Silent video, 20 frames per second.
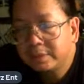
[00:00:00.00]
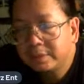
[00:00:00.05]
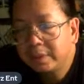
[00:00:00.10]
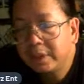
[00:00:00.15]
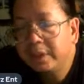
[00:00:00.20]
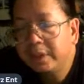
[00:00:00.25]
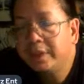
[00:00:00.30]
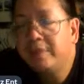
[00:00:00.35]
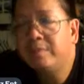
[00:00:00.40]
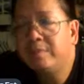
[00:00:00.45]

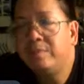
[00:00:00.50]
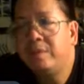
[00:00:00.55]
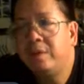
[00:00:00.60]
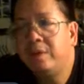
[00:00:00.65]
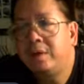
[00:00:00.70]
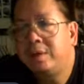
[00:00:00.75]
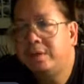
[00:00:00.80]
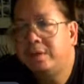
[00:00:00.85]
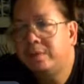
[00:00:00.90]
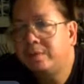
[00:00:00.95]
End of
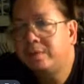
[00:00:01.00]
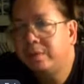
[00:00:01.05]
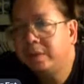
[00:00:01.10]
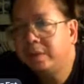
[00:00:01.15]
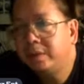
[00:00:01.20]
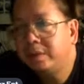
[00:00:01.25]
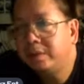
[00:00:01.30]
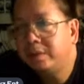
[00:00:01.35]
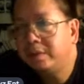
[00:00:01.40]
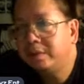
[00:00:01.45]
March.
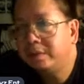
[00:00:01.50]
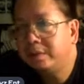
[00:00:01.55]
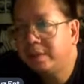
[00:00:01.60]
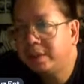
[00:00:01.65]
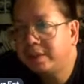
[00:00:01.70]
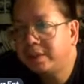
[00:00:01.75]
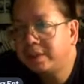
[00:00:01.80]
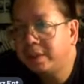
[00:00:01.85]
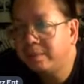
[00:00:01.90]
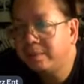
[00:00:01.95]
Wow,
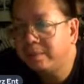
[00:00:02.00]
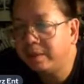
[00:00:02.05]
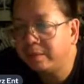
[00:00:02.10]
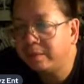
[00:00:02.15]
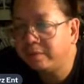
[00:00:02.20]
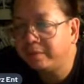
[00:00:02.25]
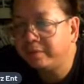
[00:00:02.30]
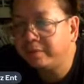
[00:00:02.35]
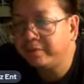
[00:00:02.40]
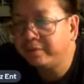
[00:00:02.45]
that's coming
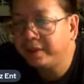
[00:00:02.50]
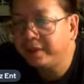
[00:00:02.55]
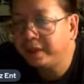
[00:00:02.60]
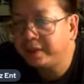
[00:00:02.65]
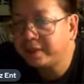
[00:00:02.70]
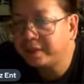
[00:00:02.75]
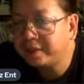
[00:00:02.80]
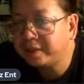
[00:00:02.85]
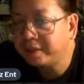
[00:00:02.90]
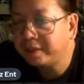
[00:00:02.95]
up real
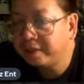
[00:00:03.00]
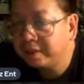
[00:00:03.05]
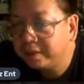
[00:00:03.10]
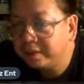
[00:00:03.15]
fast.